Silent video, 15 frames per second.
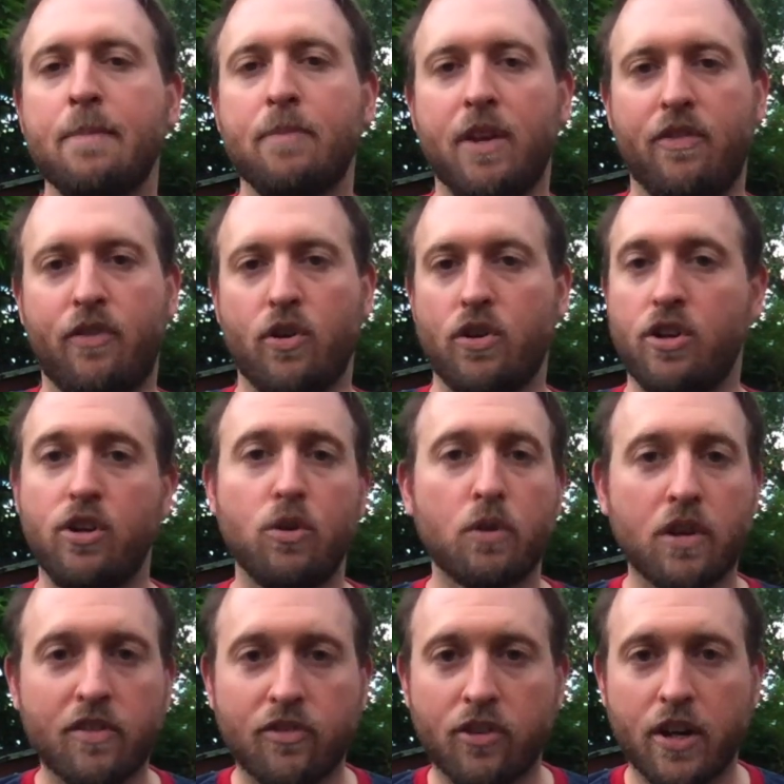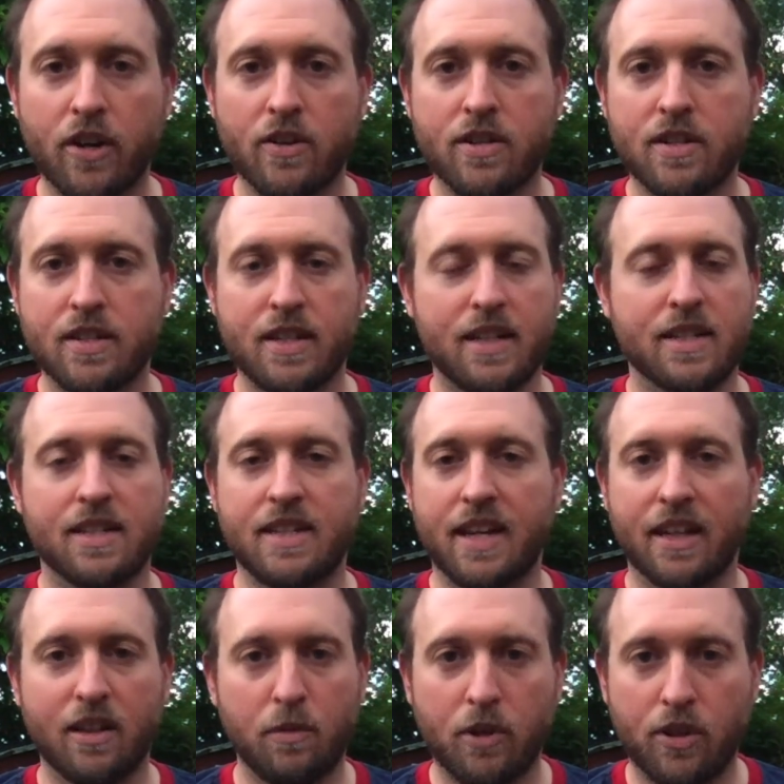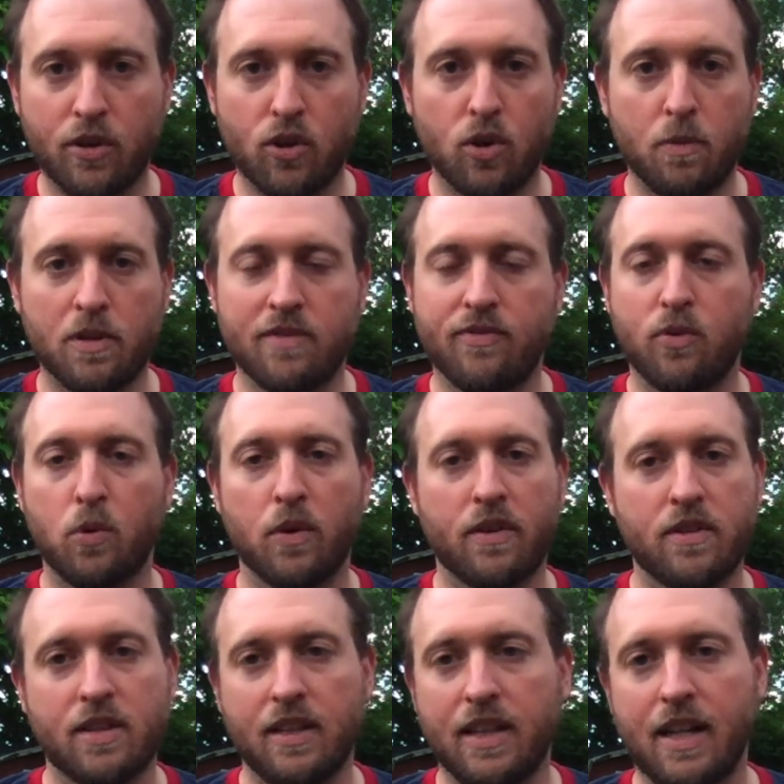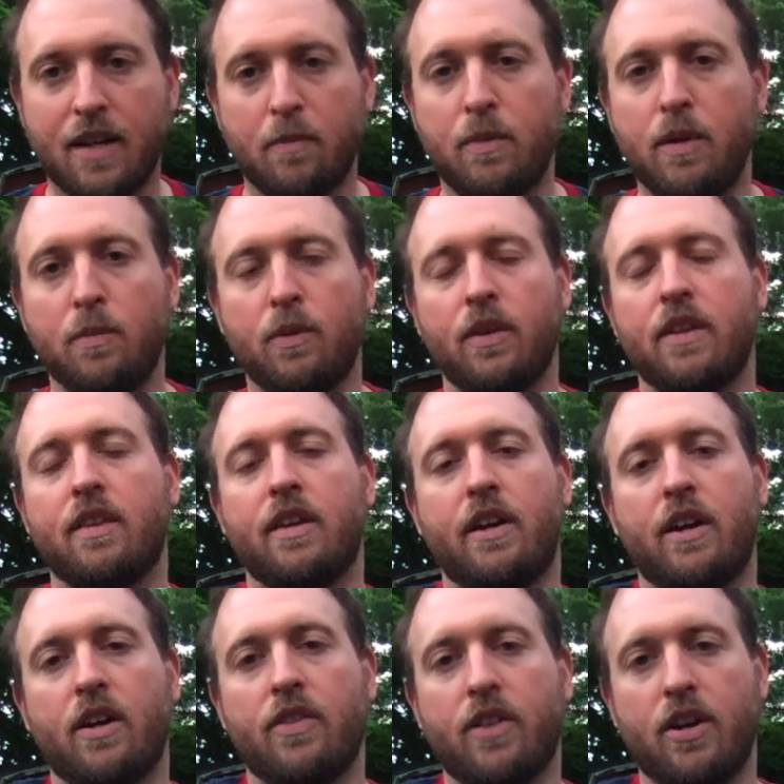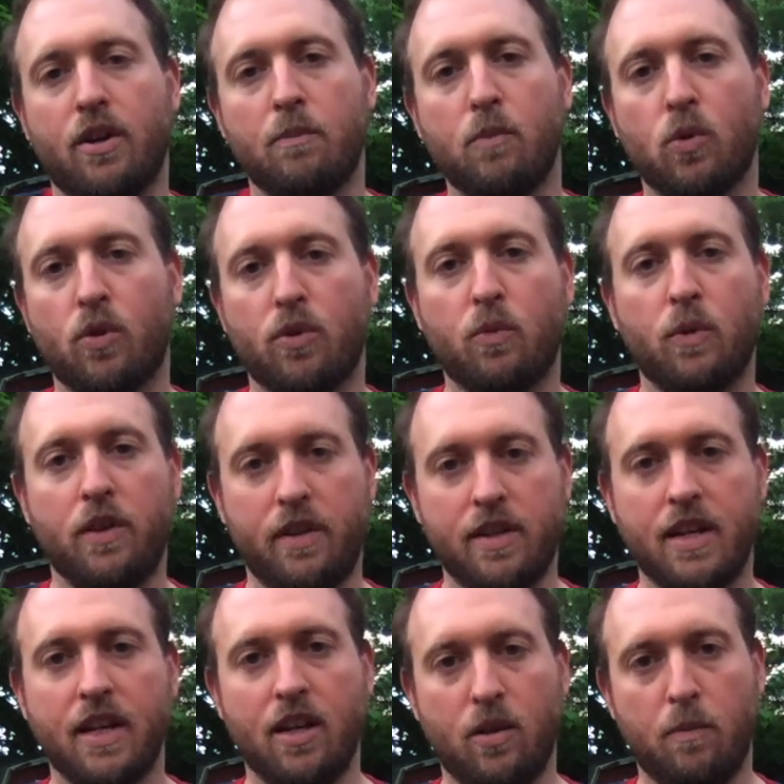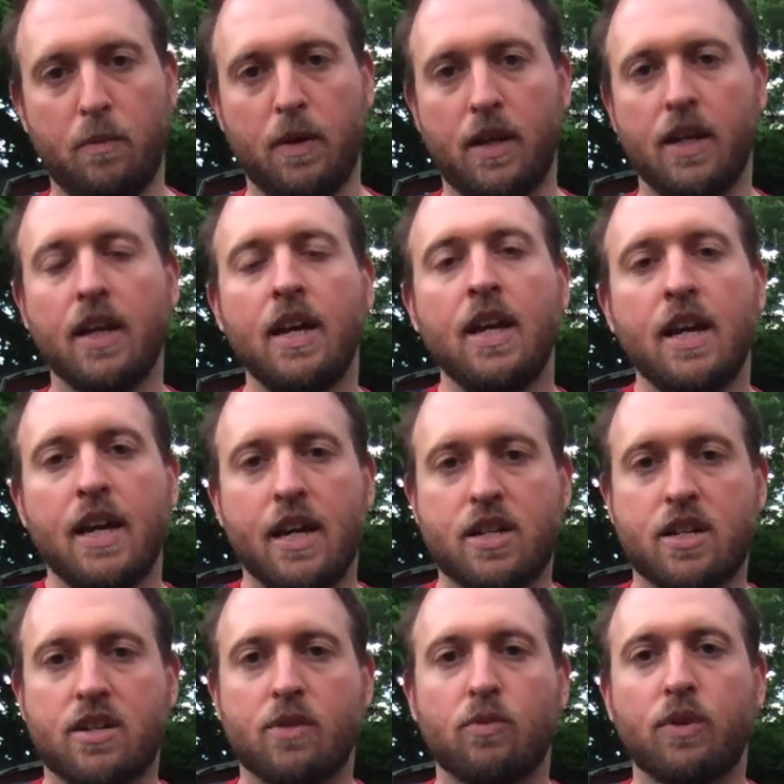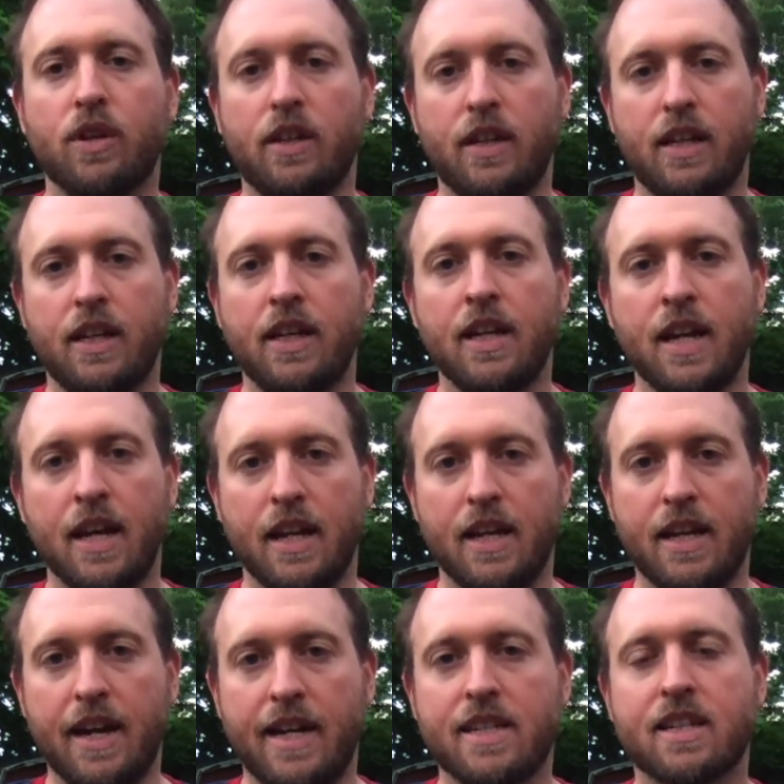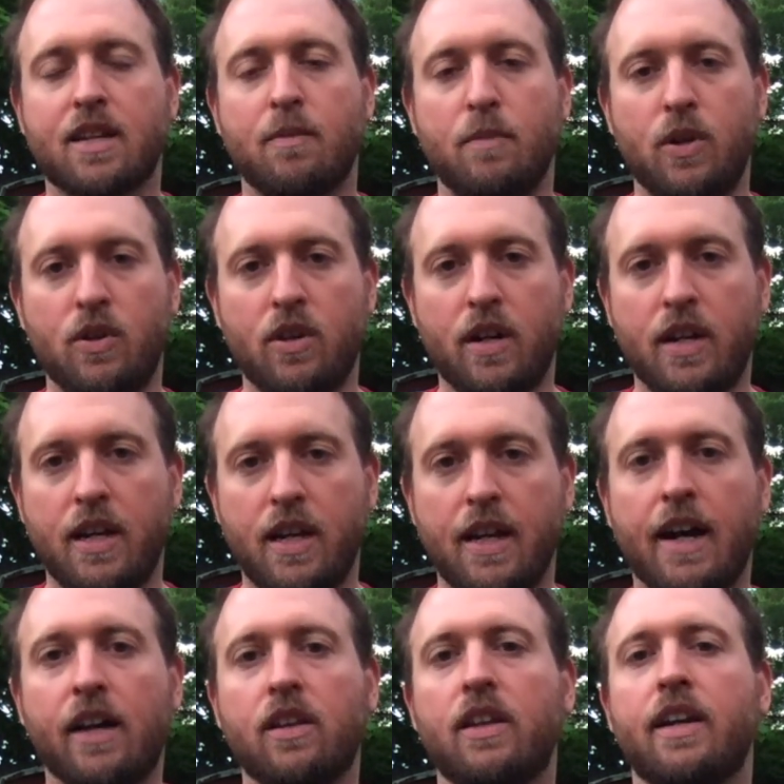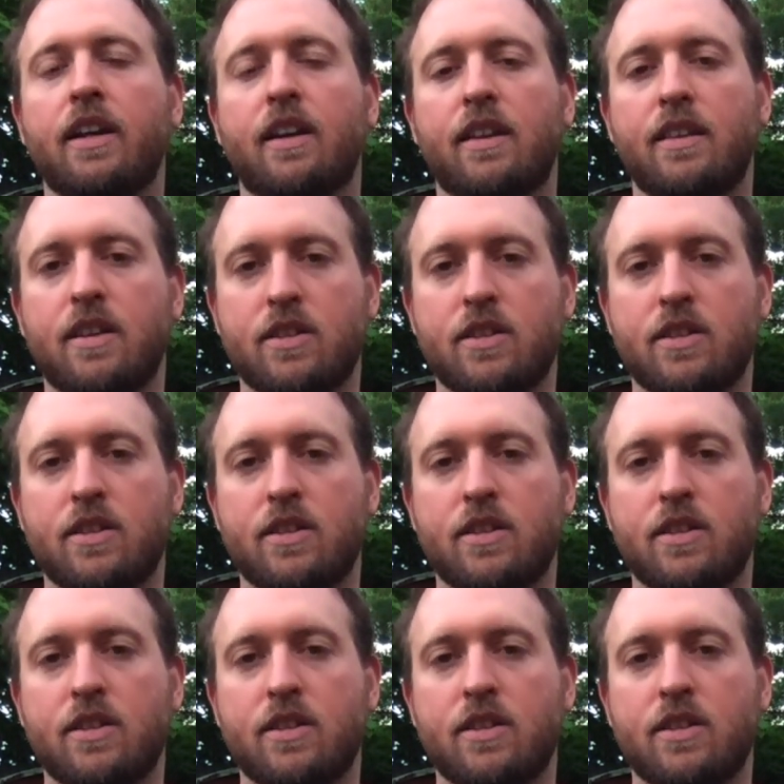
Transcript: If you're newer to fragrances, that's exactly what the group is for. There's a lot of people in there that are more than willing to help, but it's just a really nice community. I'll link it in the